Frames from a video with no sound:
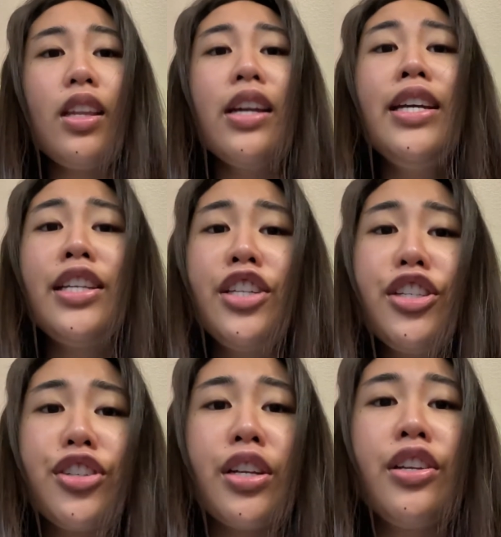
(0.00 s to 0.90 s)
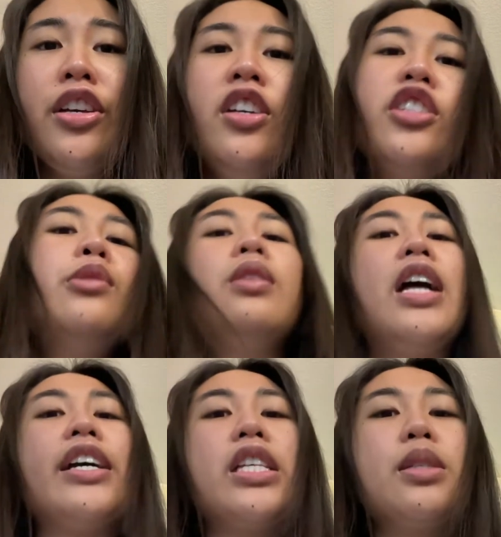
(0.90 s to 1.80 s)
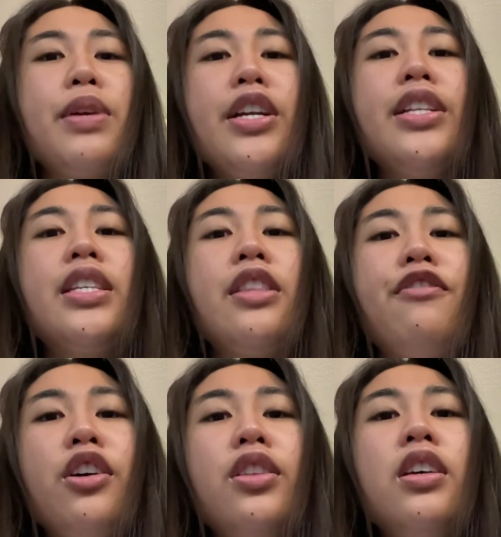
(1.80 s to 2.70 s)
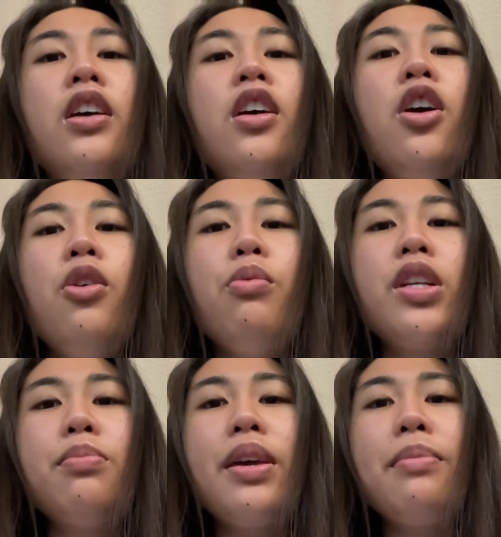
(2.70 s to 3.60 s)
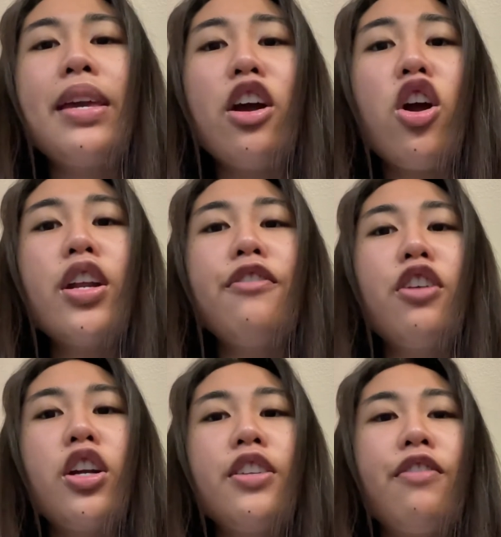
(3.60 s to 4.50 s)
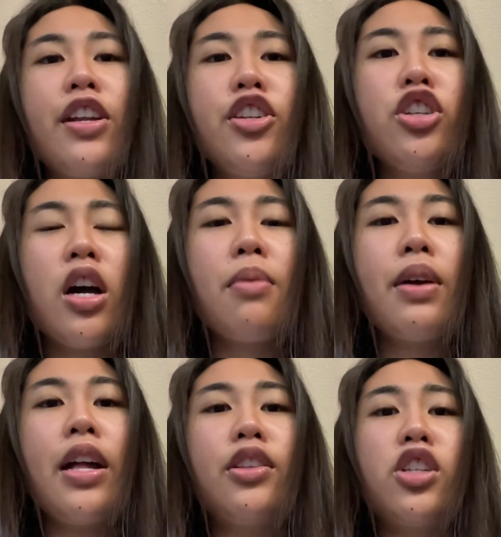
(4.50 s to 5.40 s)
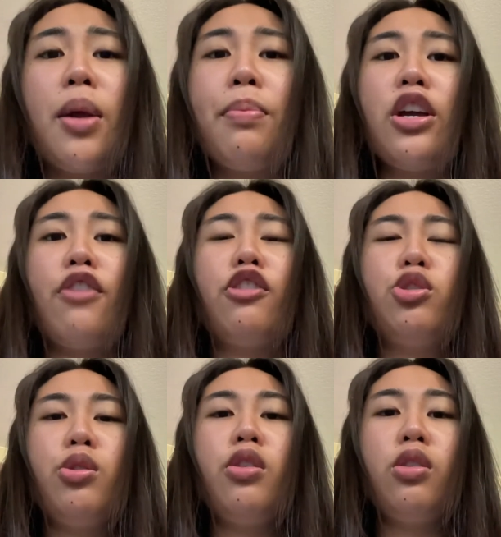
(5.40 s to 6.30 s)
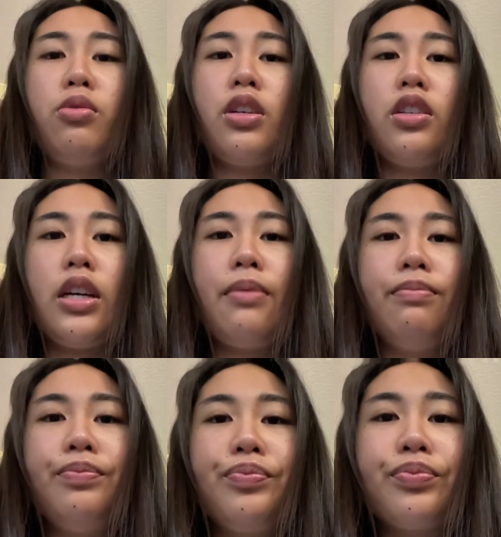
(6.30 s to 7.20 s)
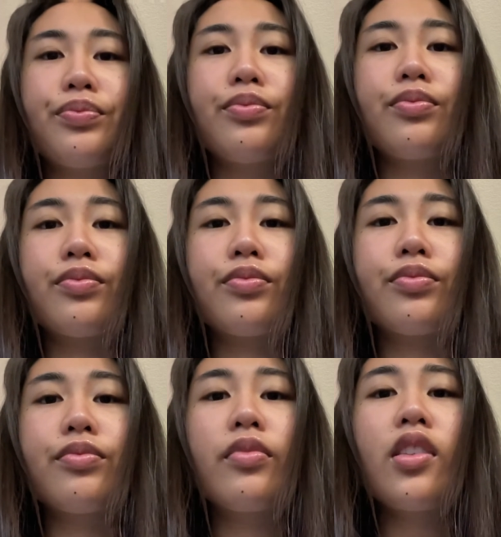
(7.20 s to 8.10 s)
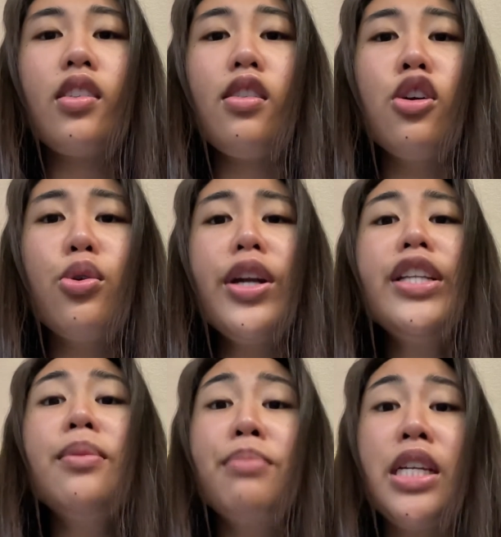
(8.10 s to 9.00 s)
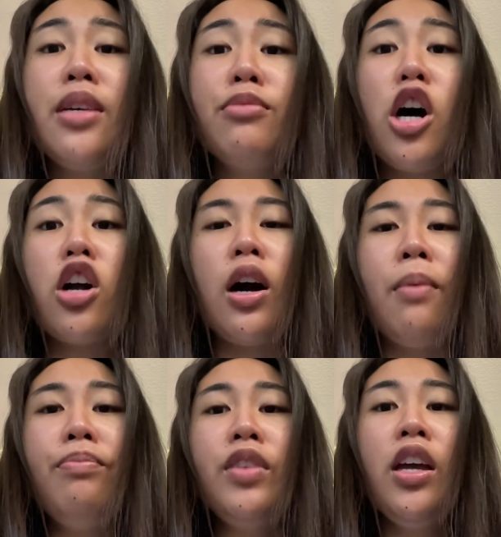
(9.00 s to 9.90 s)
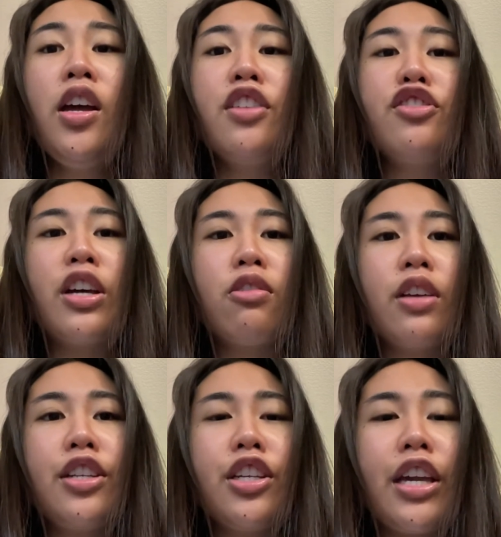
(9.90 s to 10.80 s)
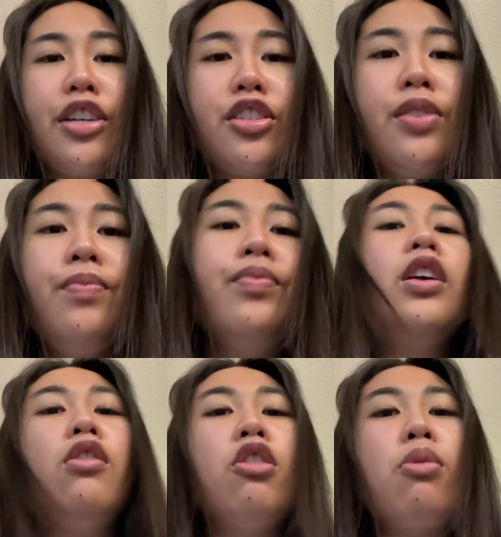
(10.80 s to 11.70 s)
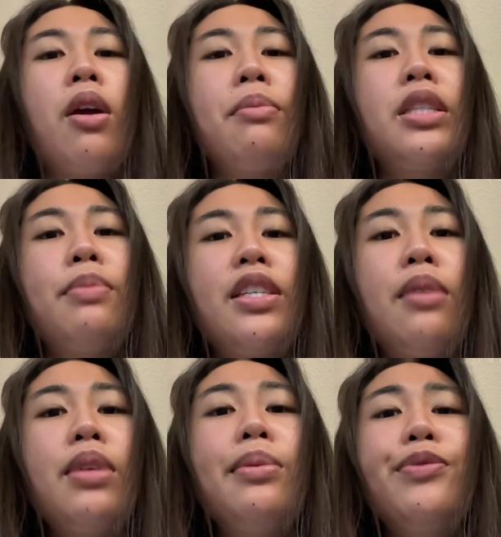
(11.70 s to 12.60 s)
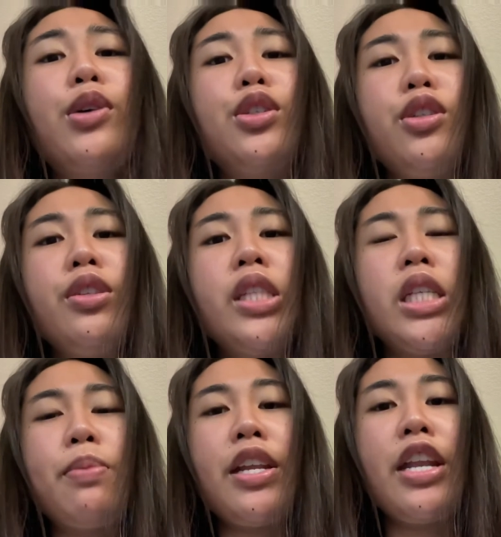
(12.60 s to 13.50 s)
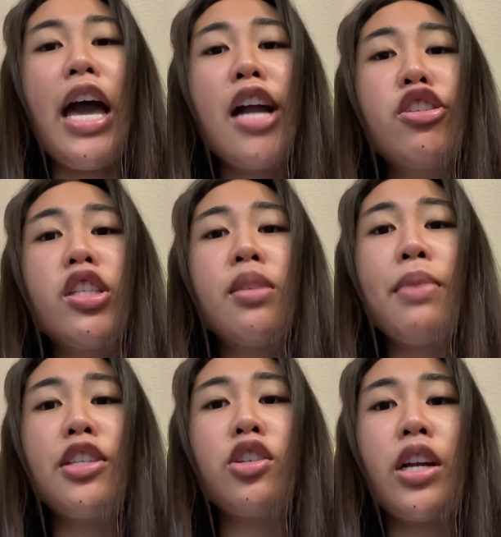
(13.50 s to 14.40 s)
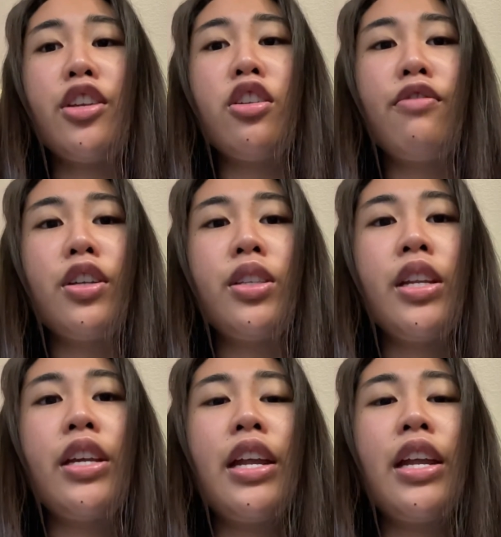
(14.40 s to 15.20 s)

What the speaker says: In addition, she will lack experience in the field, which may make it harder for her to find a job and start paying off her student loans on time. According to Medium.com, general education requirements may sometimes force students to spend an extra semester at a university to